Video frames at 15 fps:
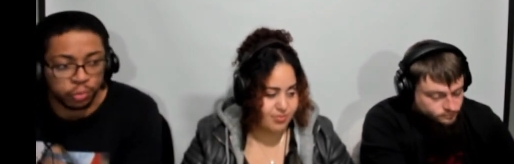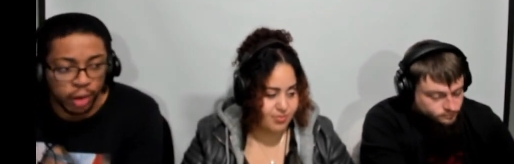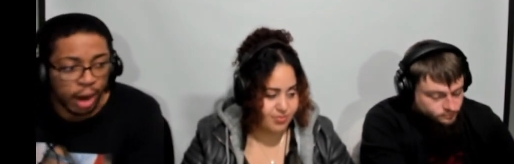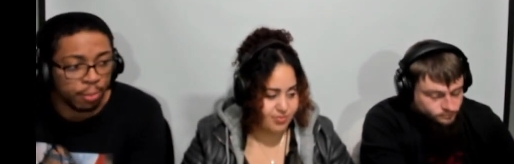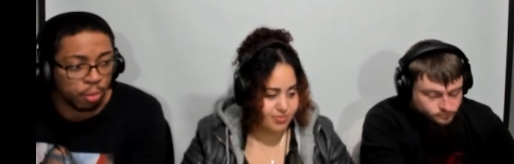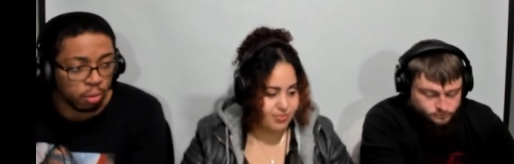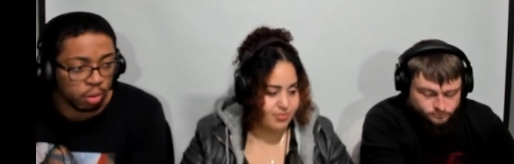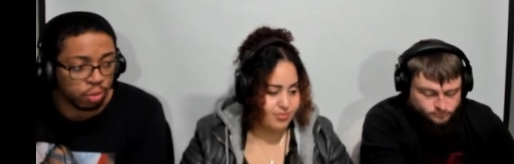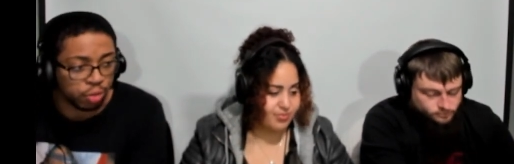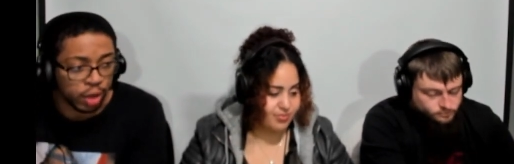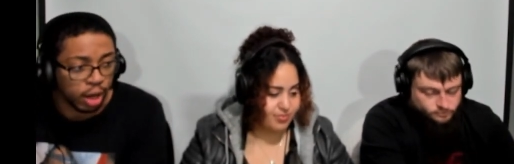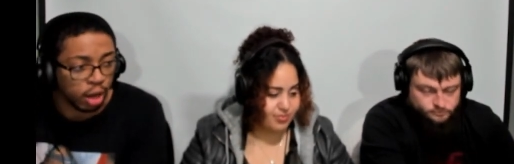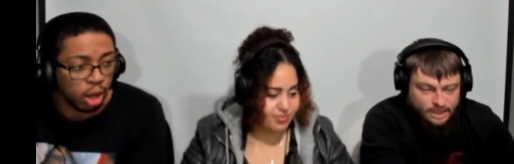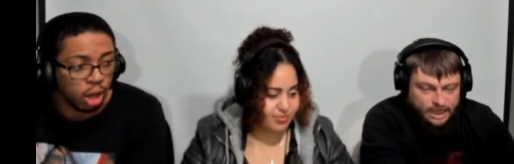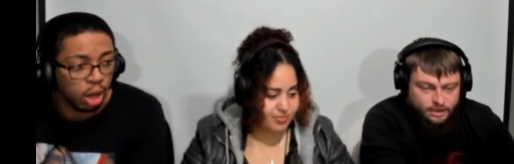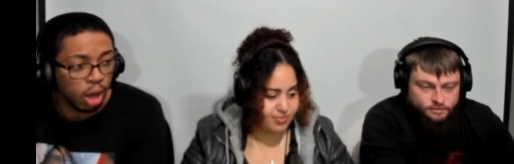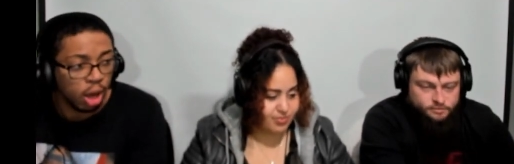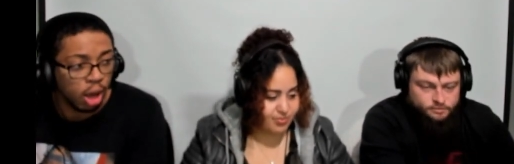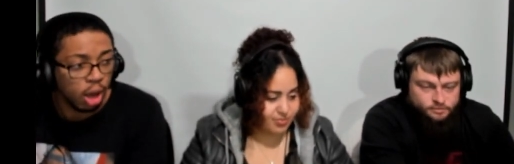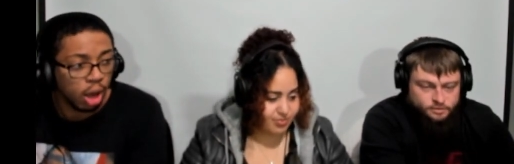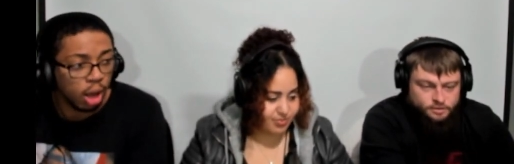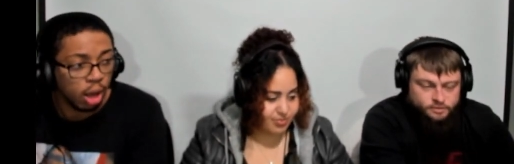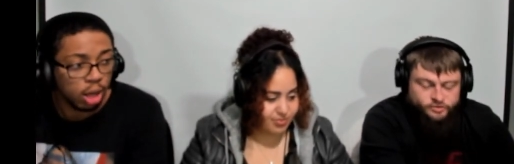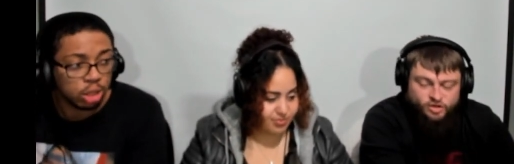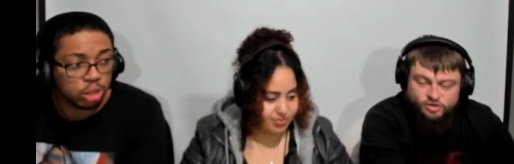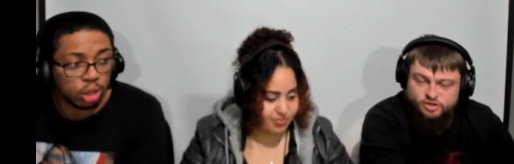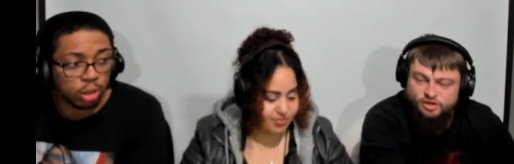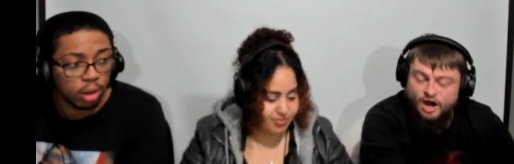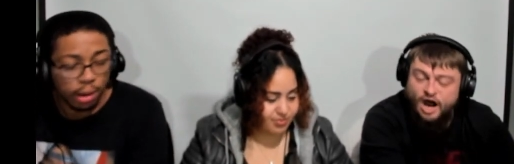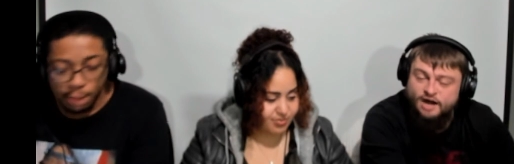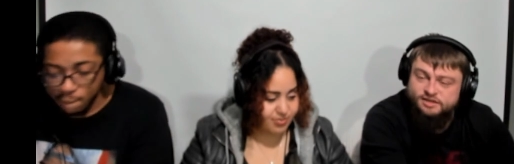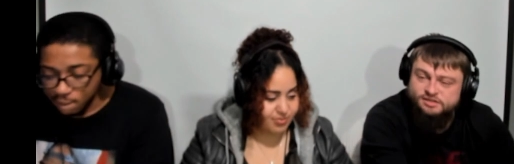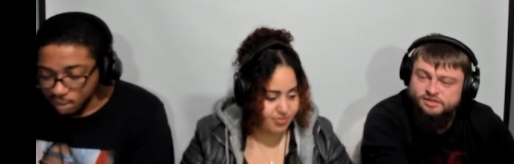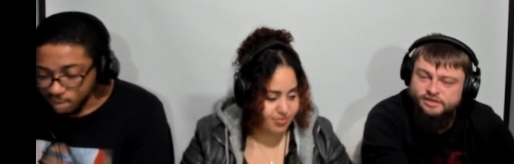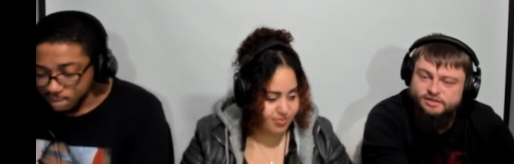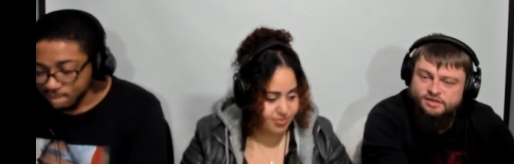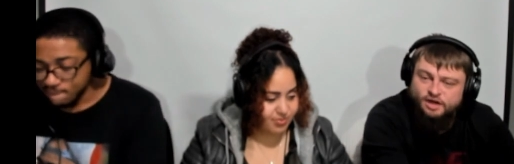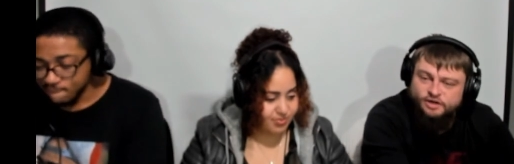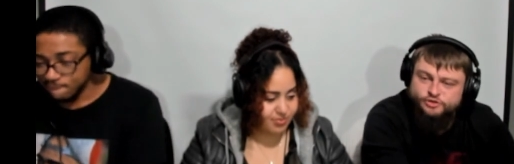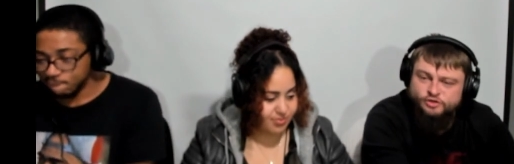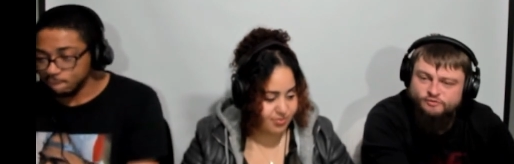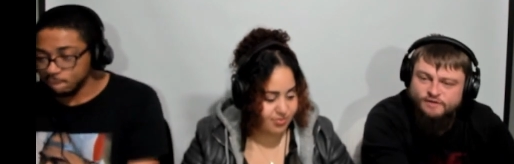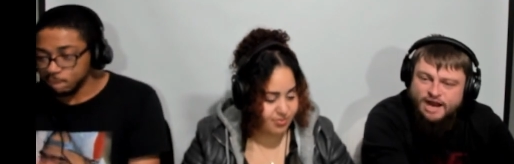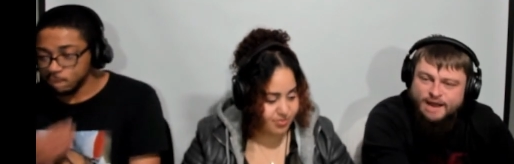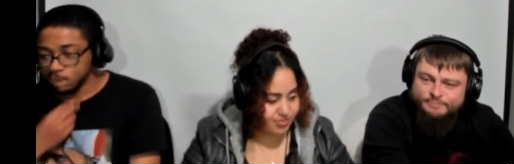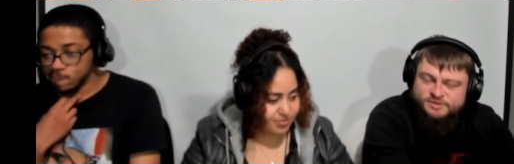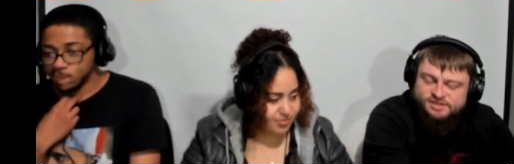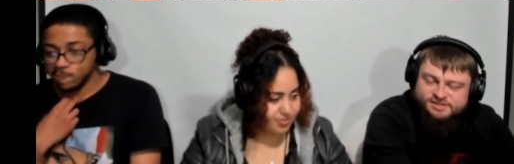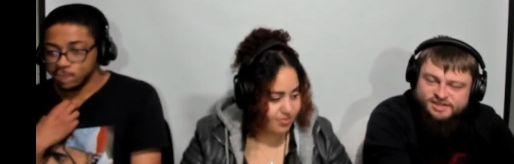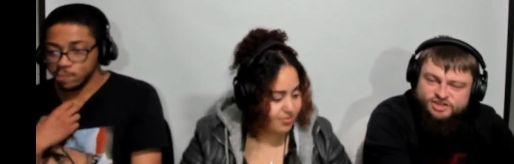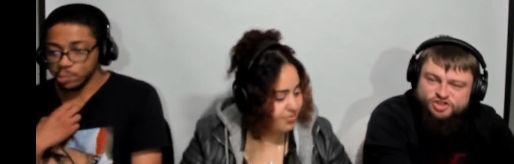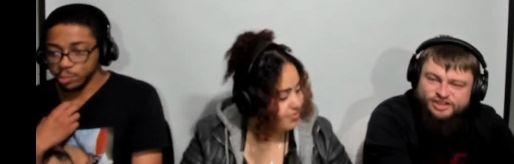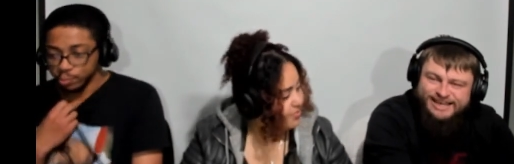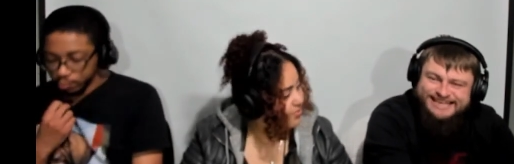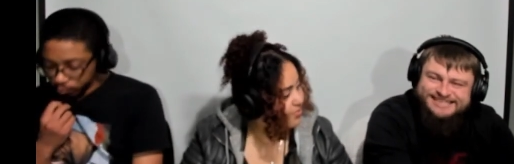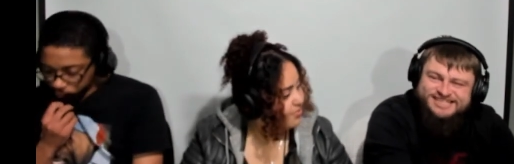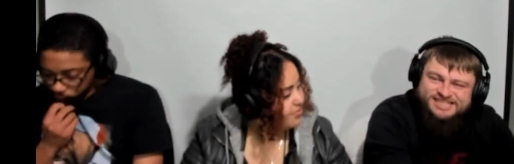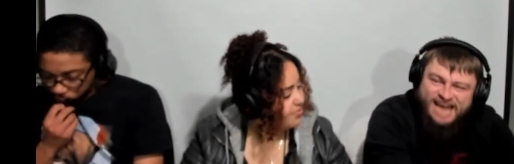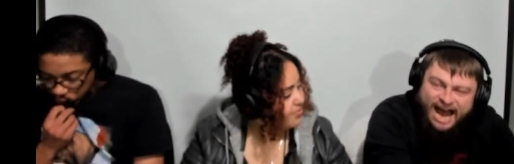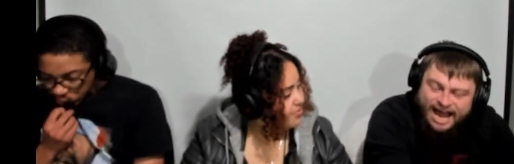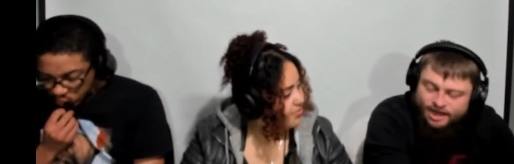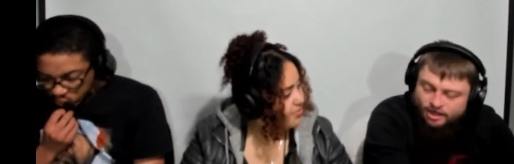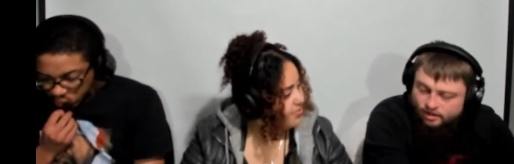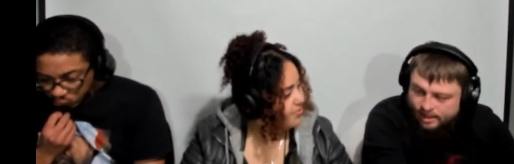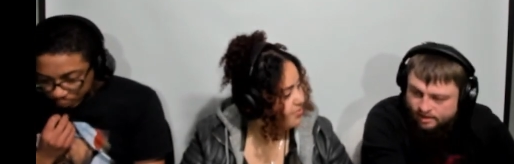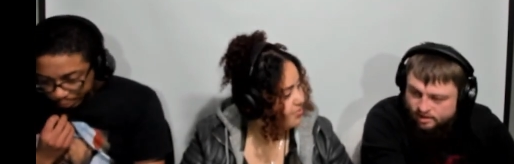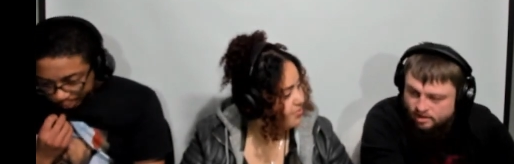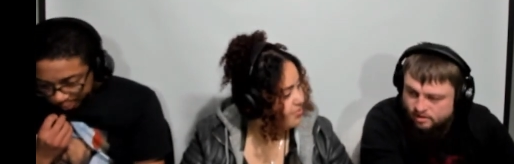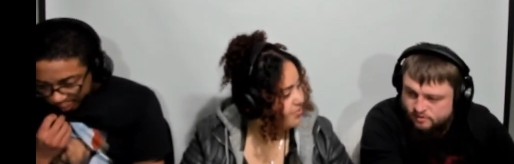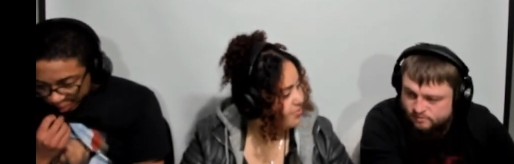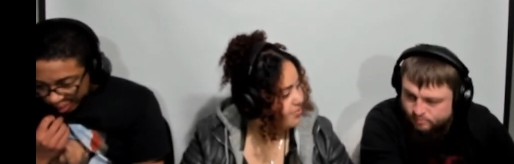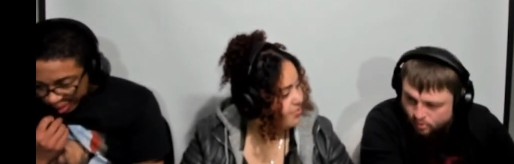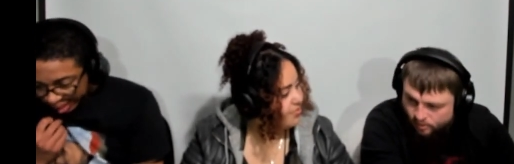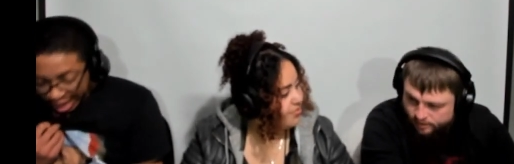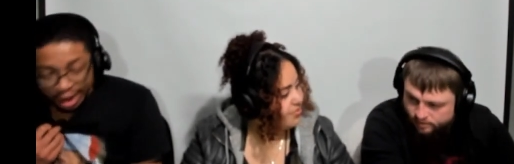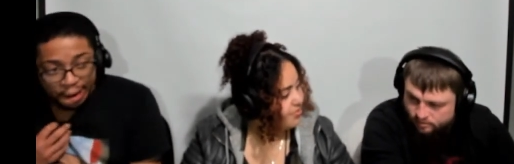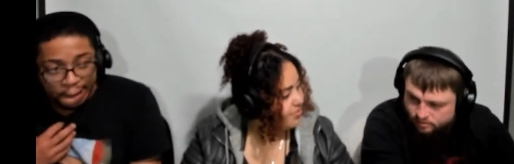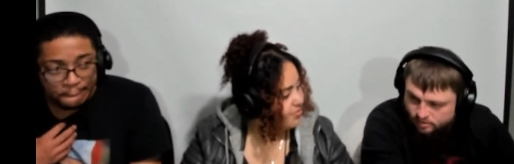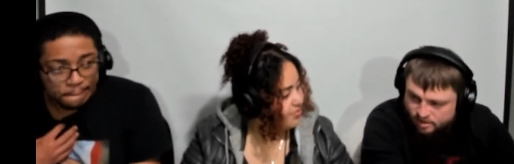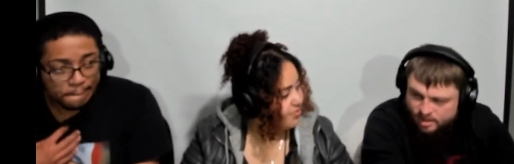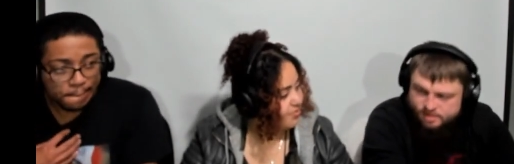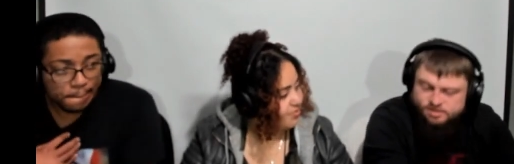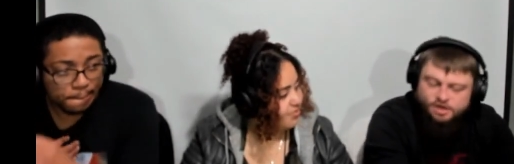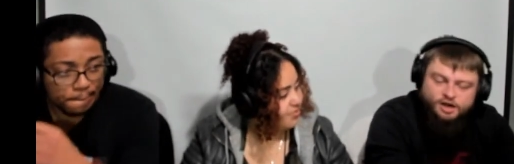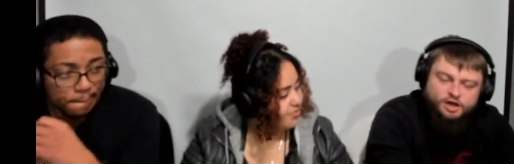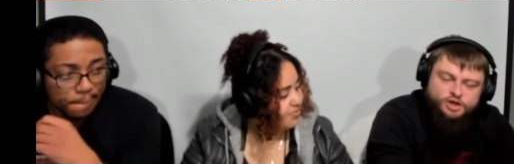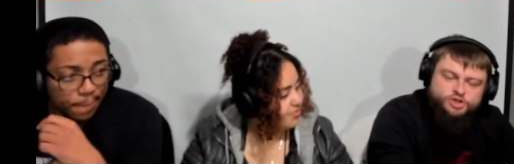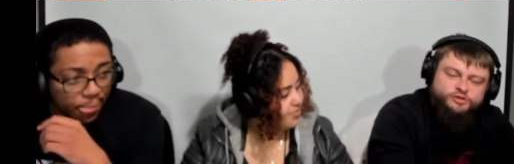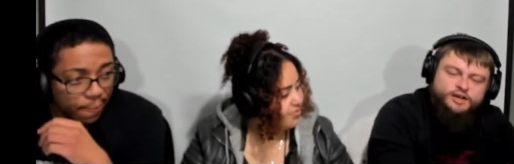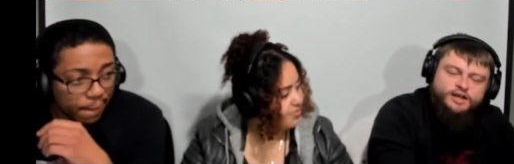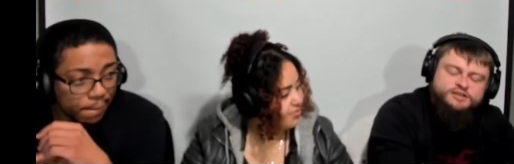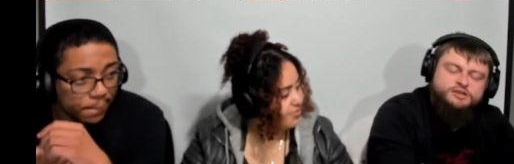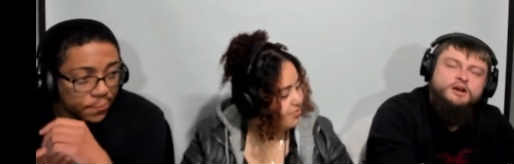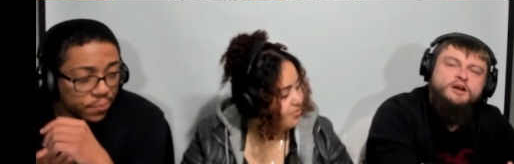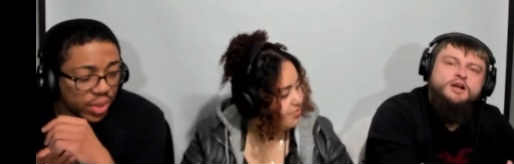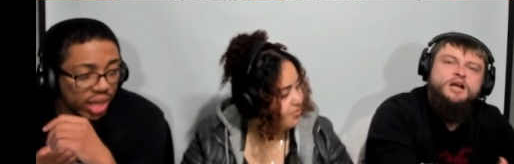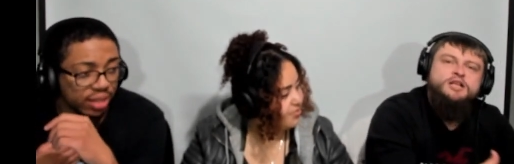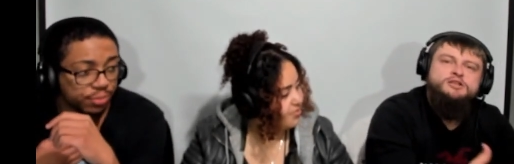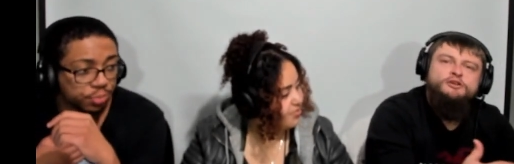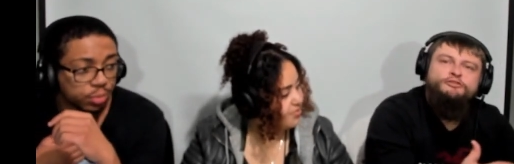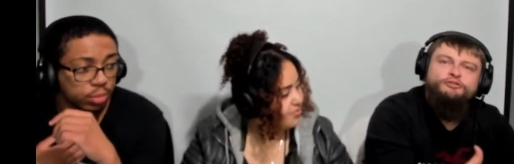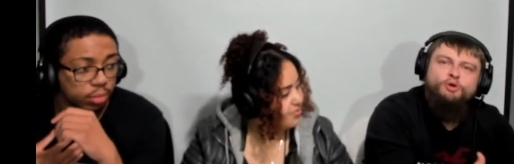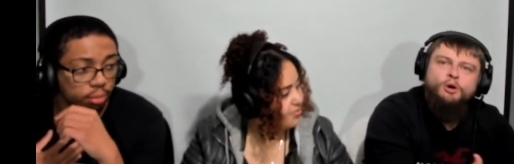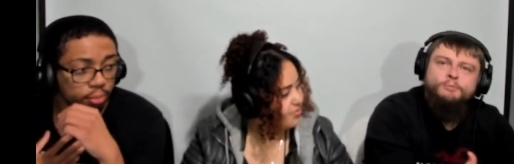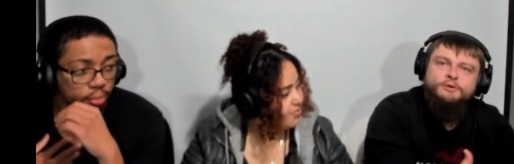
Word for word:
Speaker 1: rap thing. No.
Speaker 2: The, so, honestly, country rap is essentially a style at this point. Yeah. It's a country. It's a, it's a form